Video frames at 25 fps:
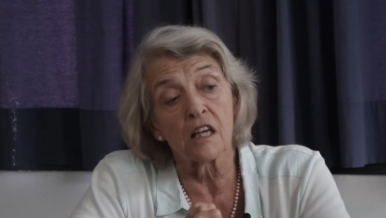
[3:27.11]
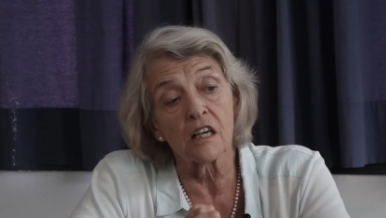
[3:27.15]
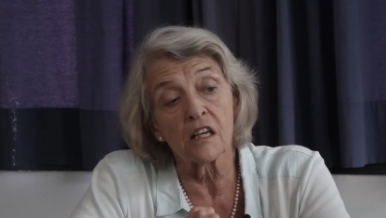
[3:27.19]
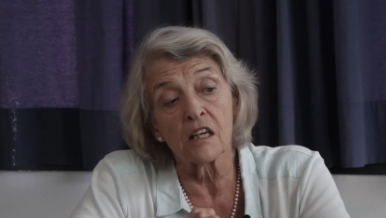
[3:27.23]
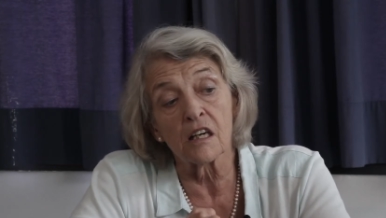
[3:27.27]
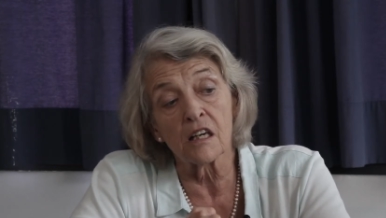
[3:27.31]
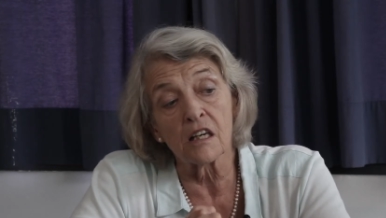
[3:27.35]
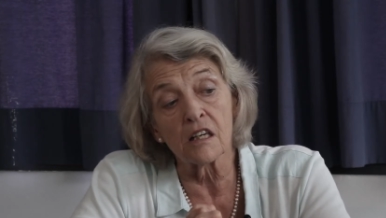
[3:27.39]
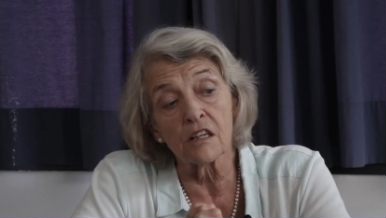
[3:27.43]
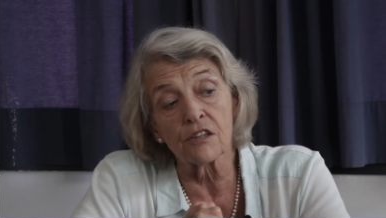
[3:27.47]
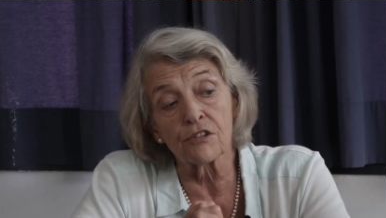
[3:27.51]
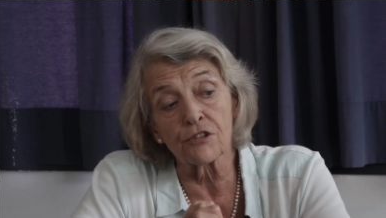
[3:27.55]

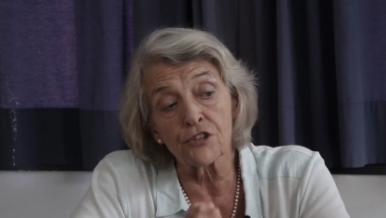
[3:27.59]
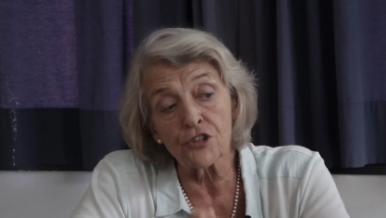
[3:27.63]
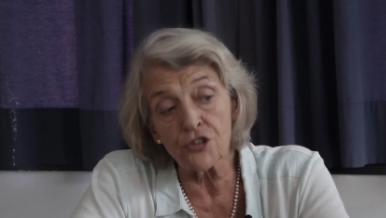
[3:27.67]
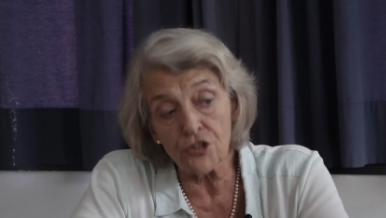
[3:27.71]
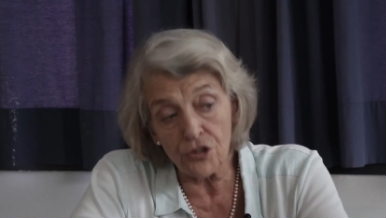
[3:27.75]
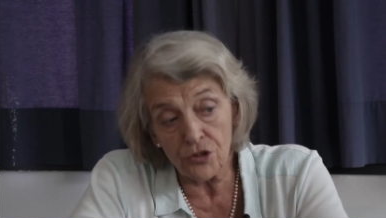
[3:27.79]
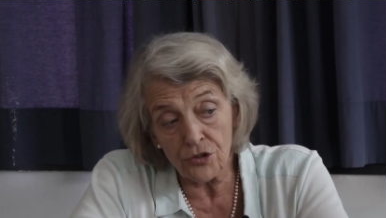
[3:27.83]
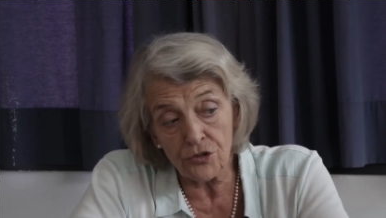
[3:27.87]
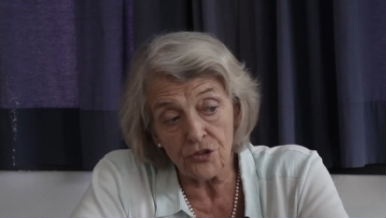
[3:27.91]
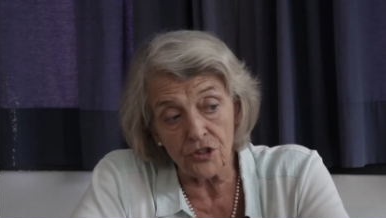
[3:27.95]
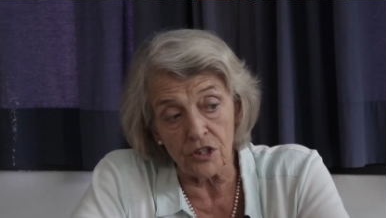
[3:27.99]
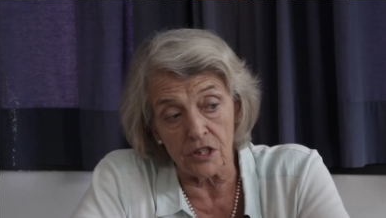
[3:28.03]

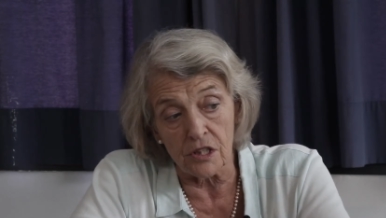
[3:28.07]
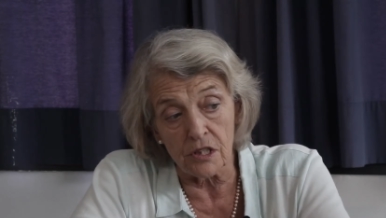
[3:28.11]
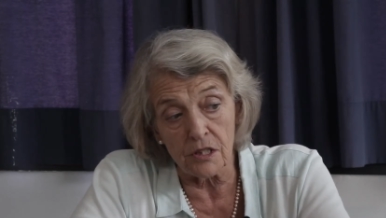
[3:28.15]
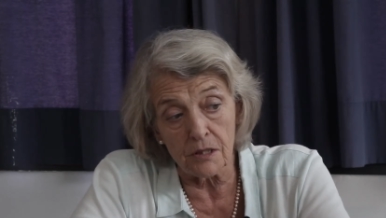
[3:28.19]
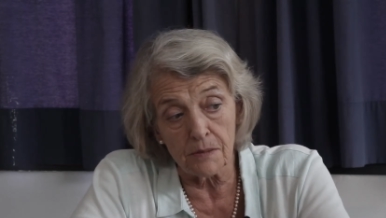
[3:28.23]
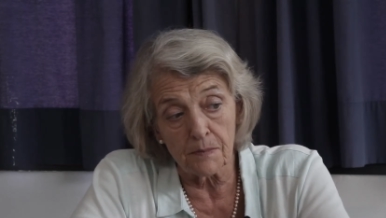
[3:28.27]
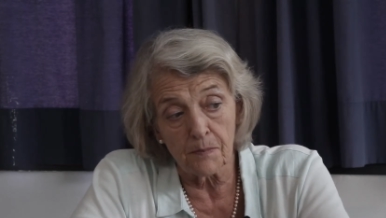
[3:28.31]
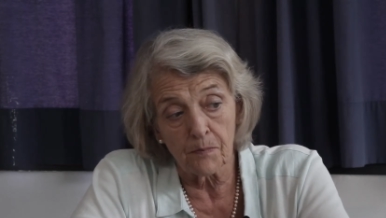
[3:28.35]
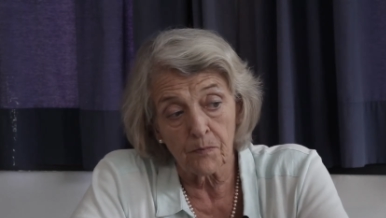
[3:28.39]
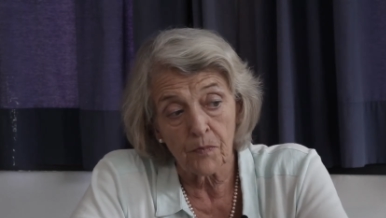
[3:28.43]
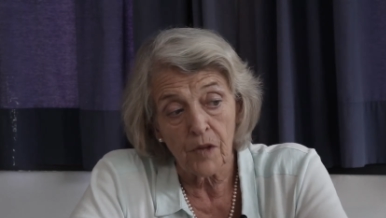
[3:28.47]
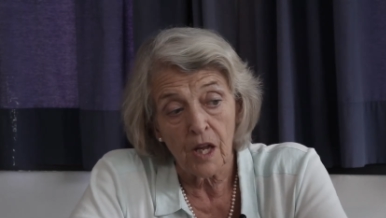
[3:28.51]
resources.
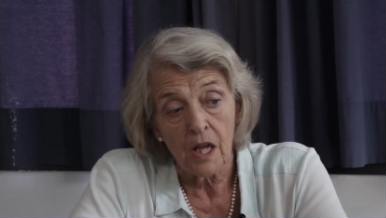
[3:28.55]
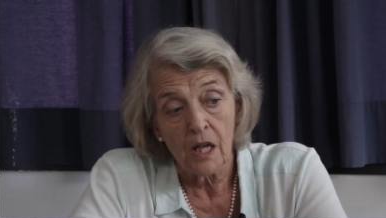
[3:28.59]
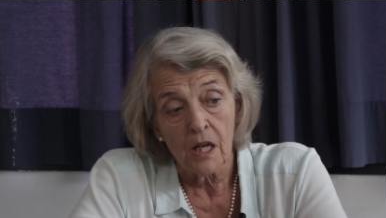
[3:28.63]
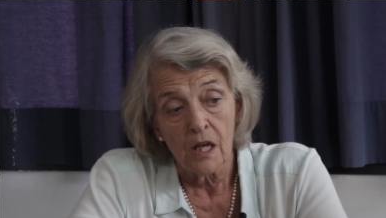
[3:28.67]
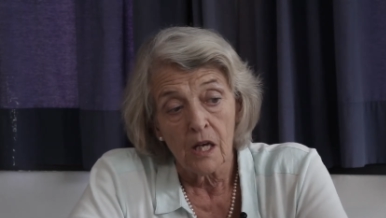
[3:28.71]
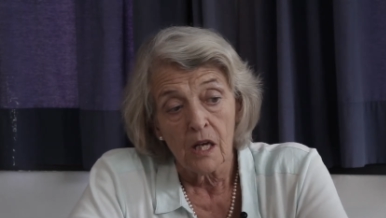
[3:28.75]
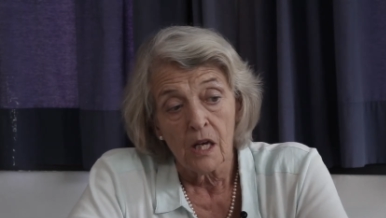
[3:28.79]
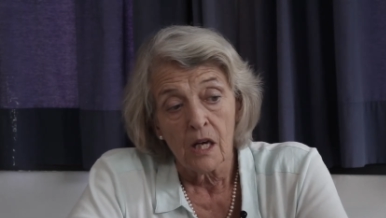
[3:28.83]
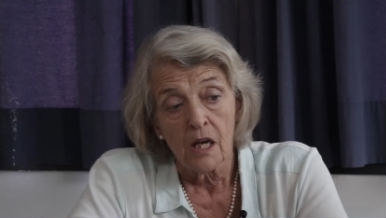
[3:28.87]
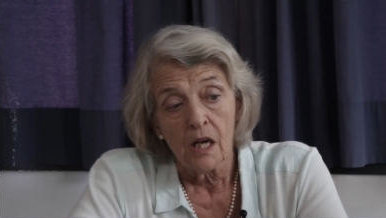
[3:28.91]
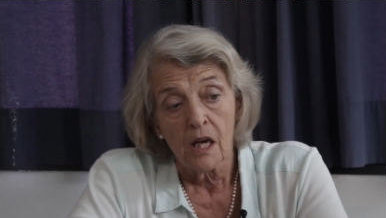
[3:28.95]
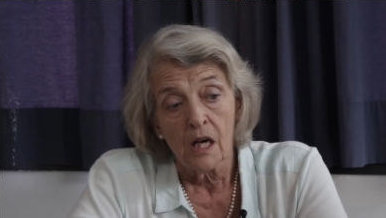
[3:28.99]

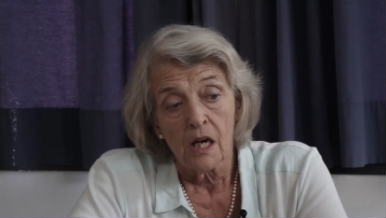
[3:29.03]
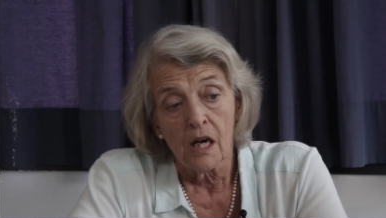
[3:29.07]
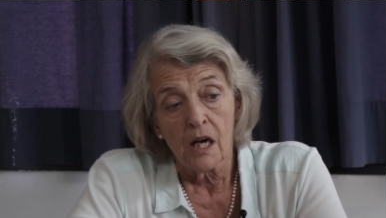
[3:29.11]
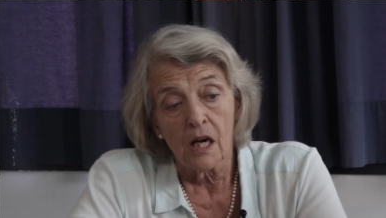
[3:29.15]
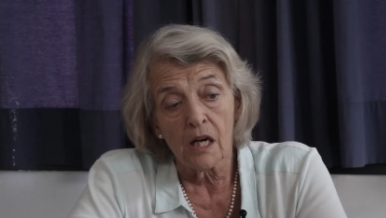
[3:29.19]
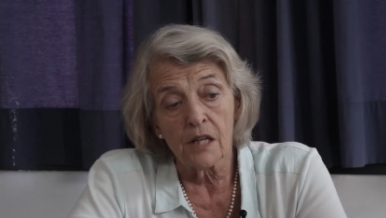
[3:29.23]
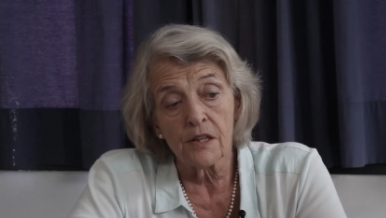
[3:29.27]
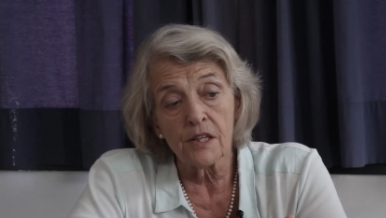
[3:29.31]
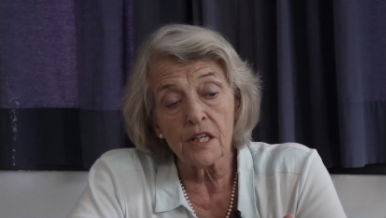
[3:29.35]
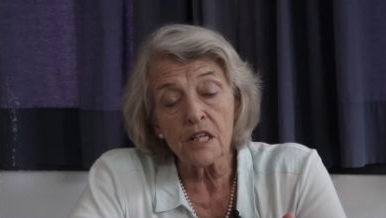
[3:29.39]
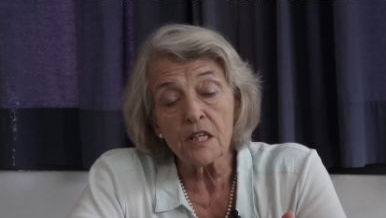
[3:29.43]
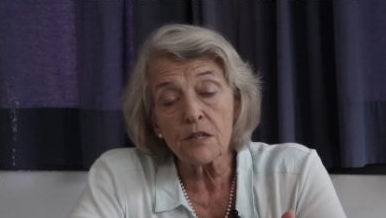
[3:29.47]

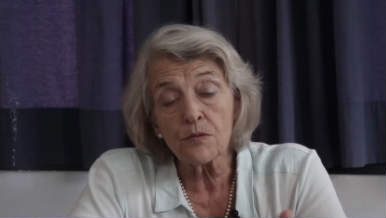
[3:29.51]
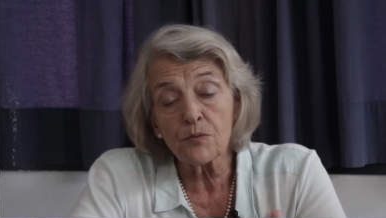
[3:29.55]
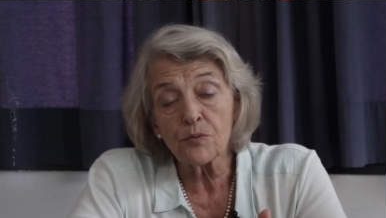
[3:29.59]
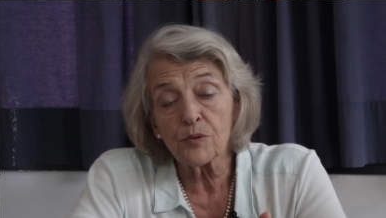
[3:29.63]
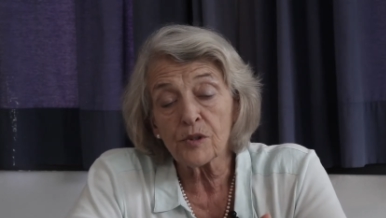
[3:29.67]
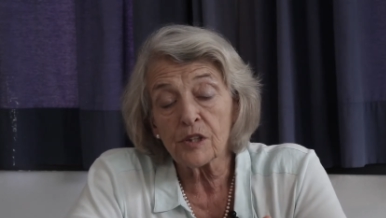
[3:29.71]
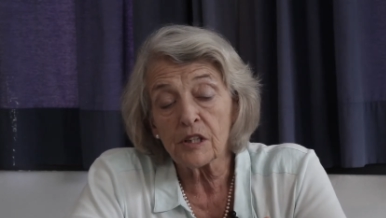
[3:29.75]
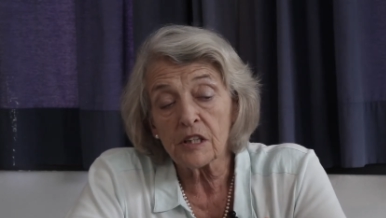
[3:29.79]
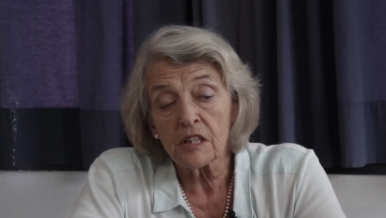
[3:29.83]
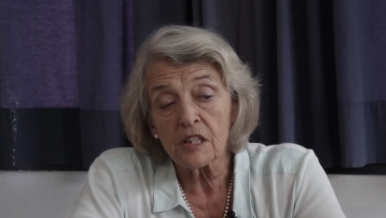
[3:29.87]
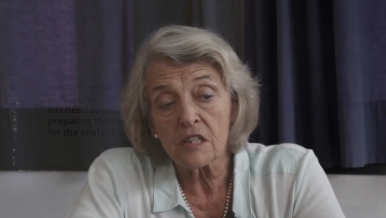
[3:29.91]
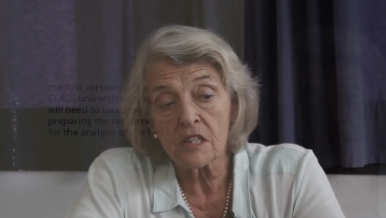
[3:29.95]
And this
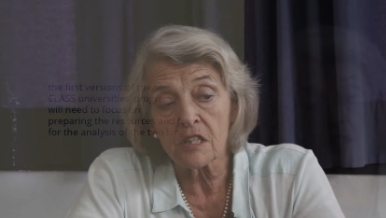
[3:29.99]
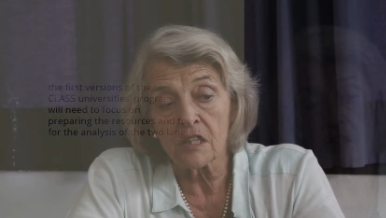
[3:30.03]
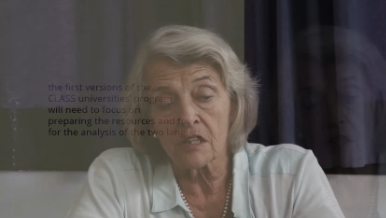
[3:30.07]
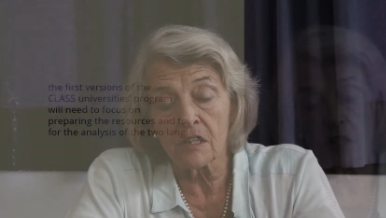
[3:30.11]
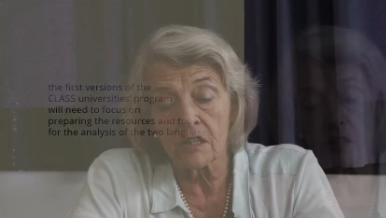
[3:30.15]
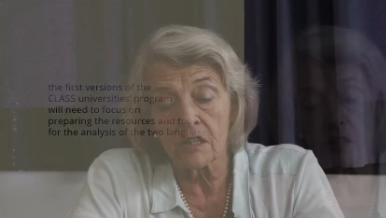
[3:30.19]
means that